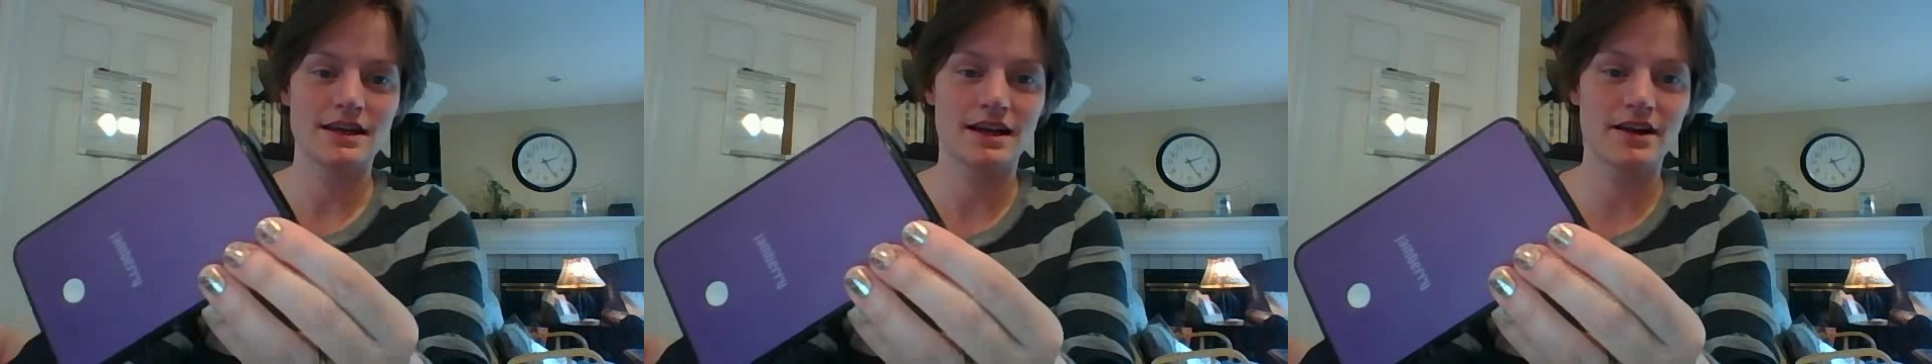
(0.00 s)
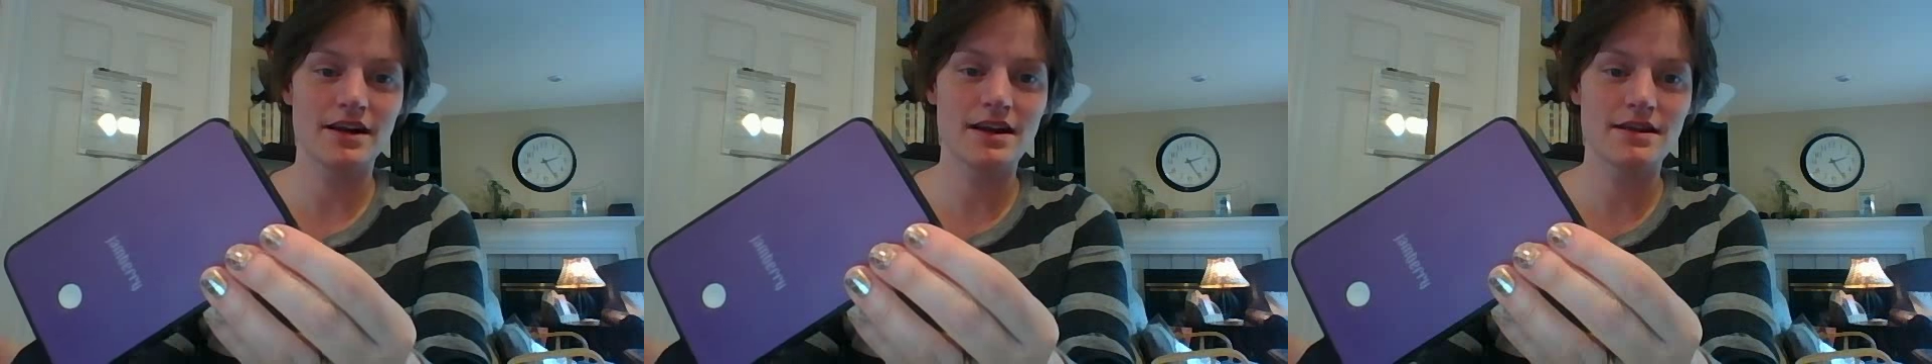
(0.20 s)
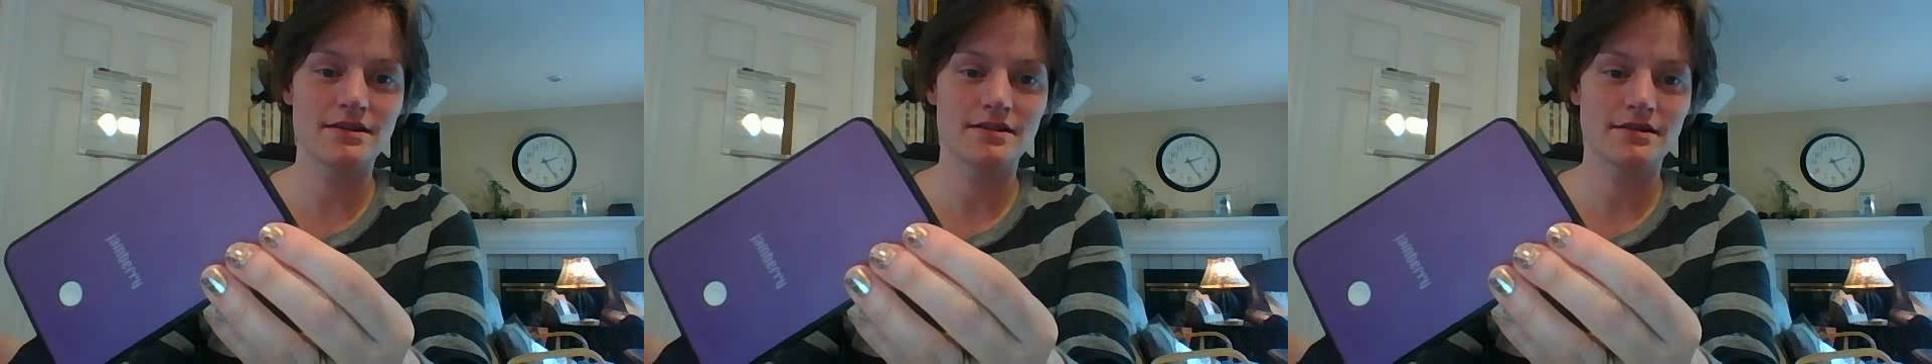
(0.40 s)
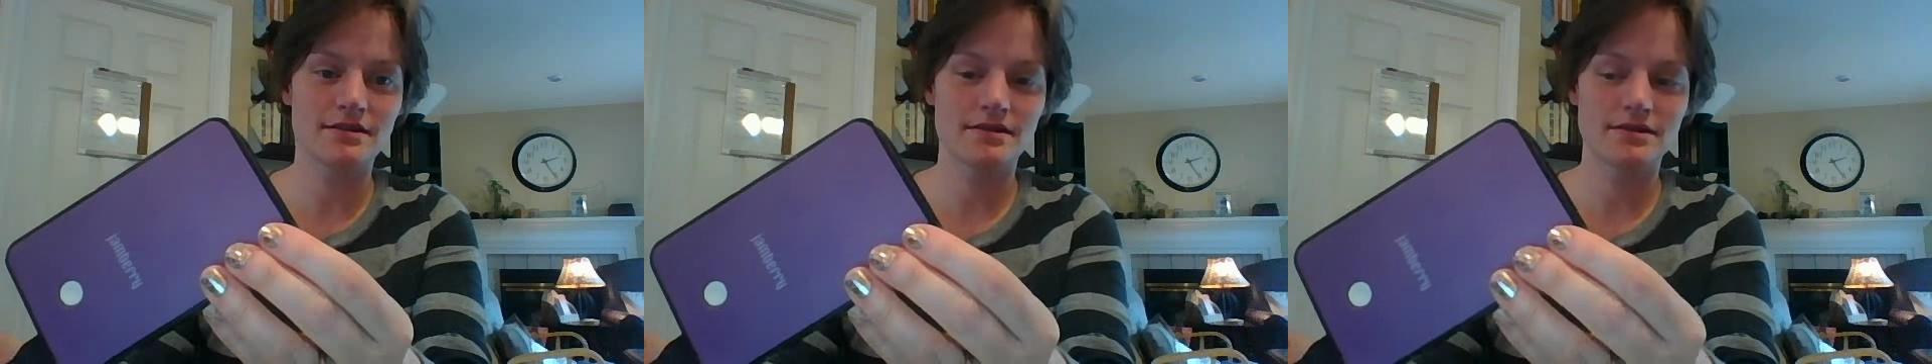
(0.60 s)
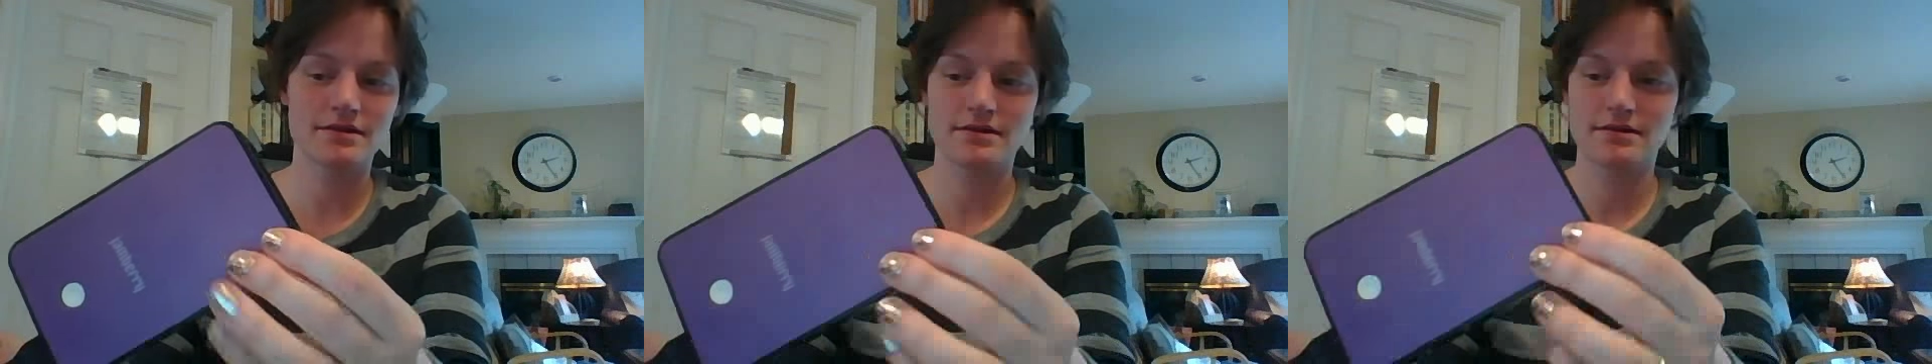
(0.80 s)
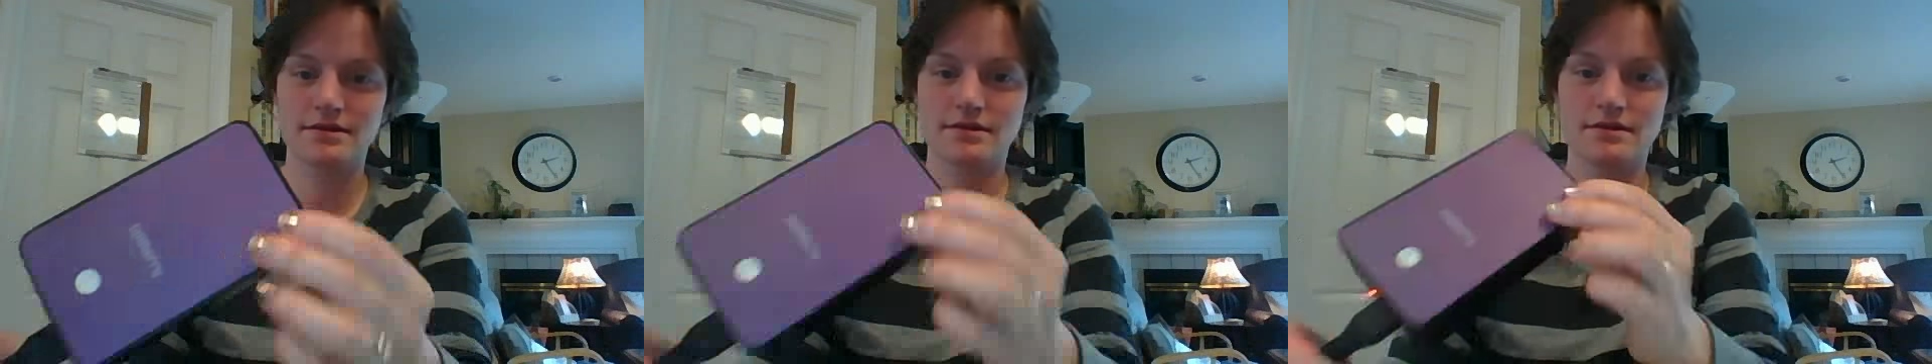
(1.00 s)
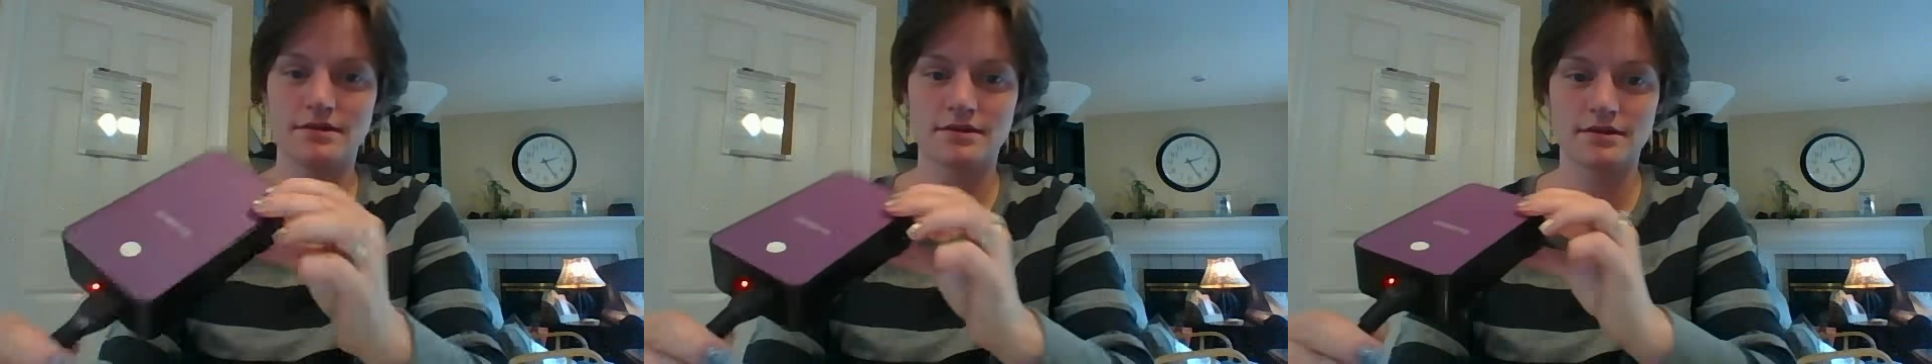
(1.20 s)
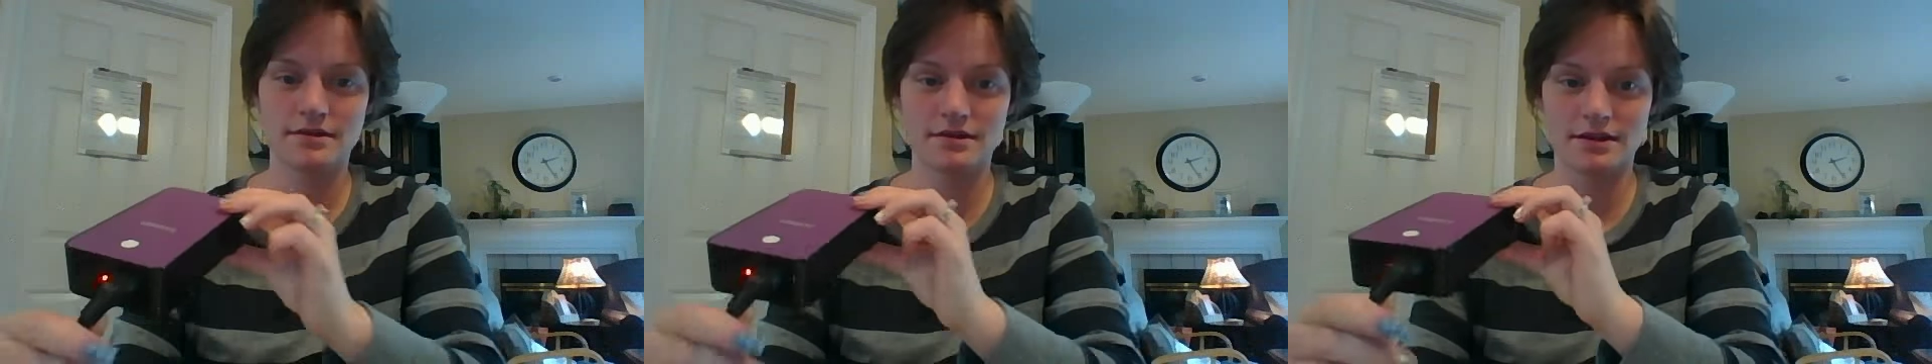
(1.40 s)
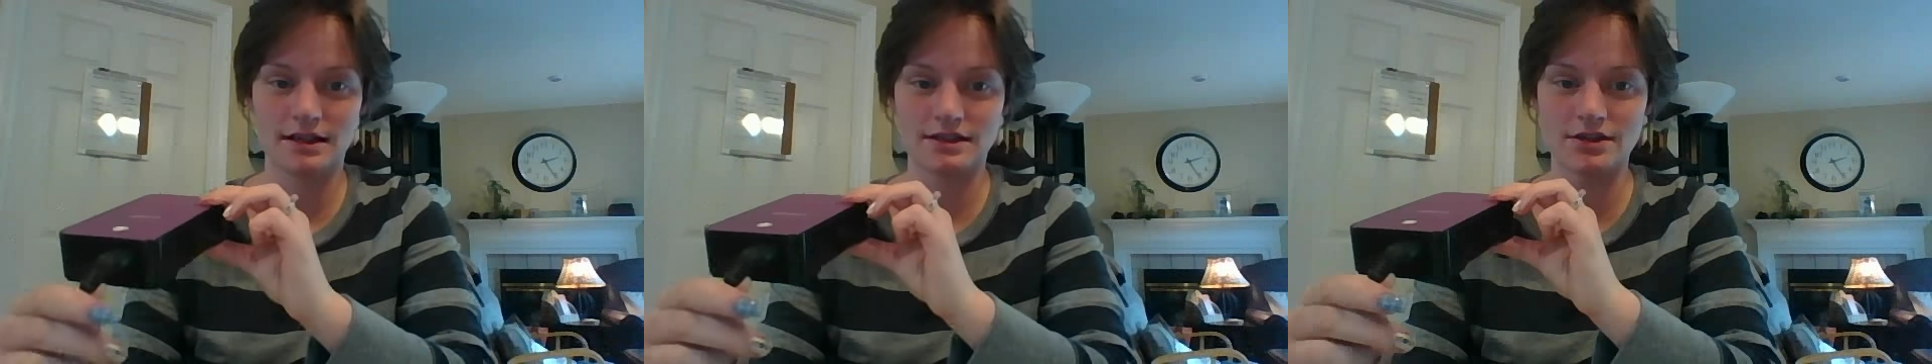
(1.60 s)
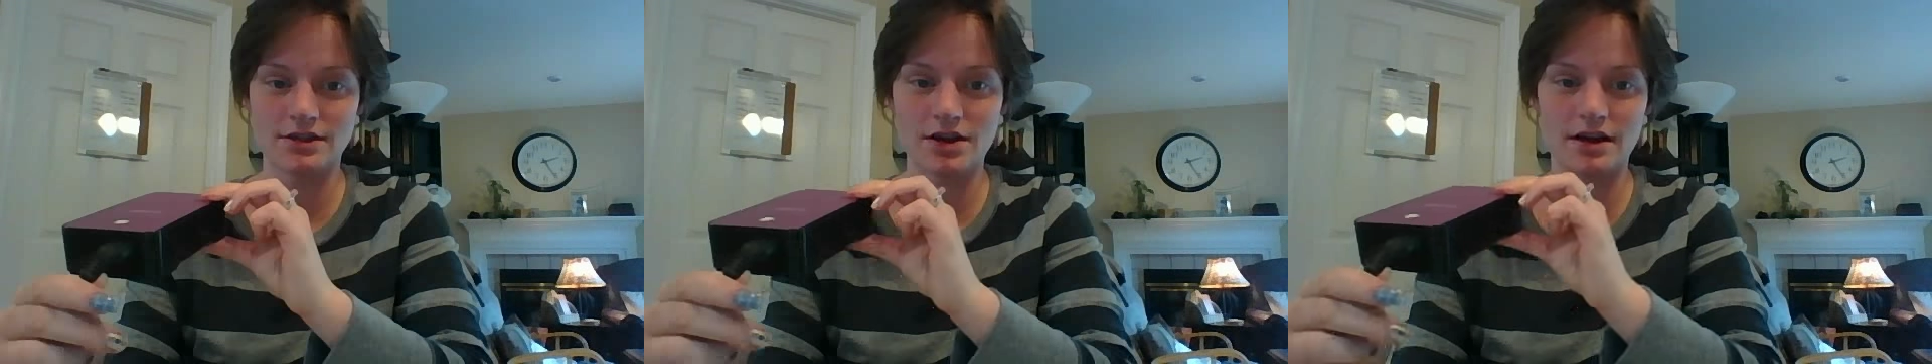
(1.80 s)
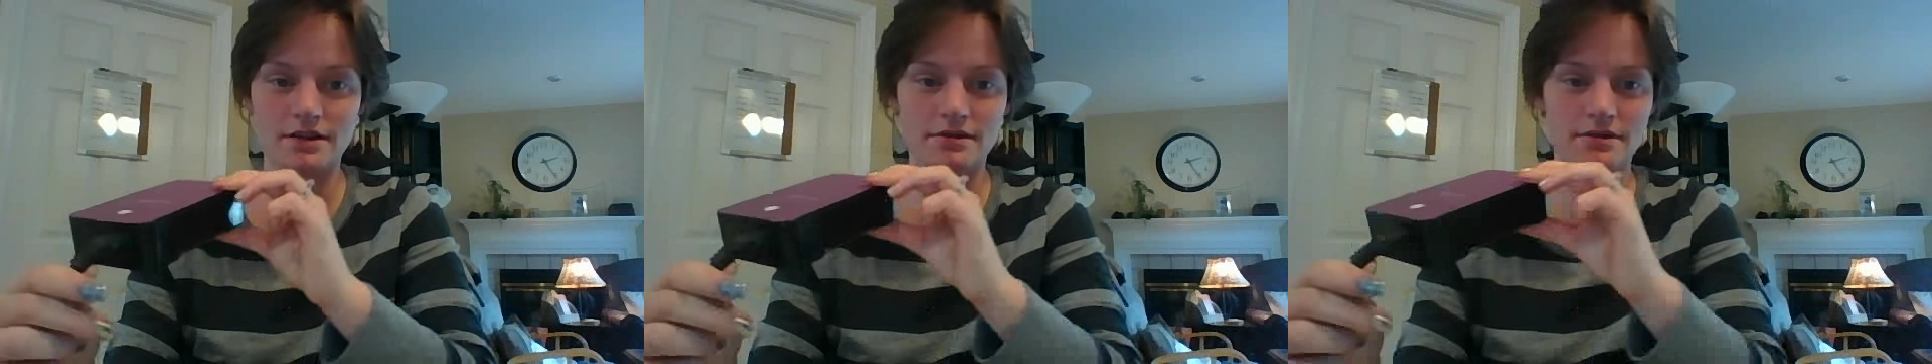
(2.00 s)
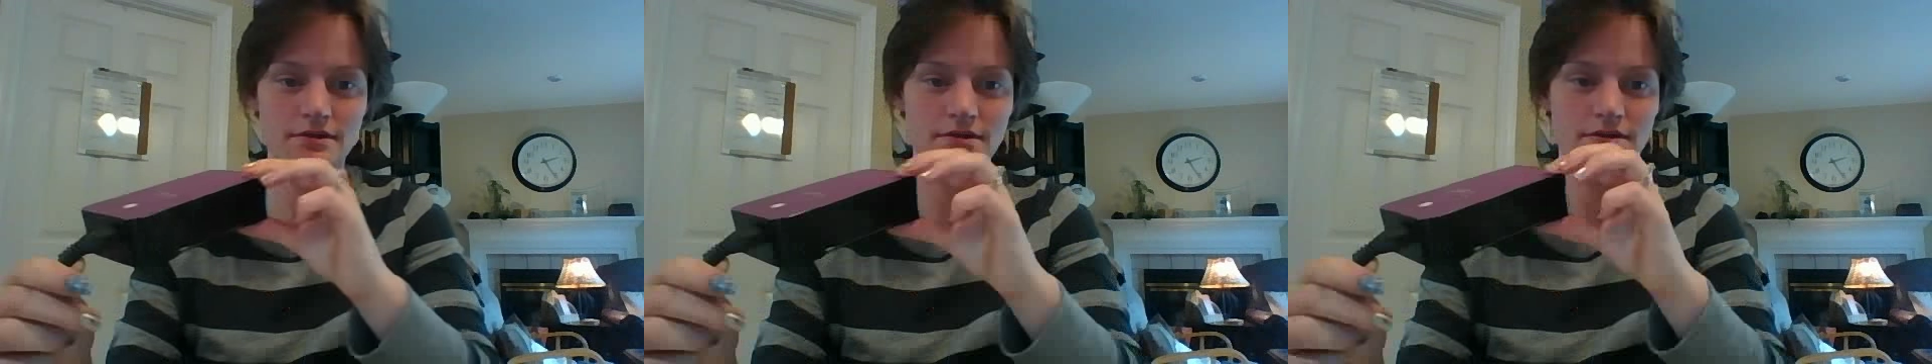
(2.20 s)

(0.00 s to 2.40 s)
hear it? It's on.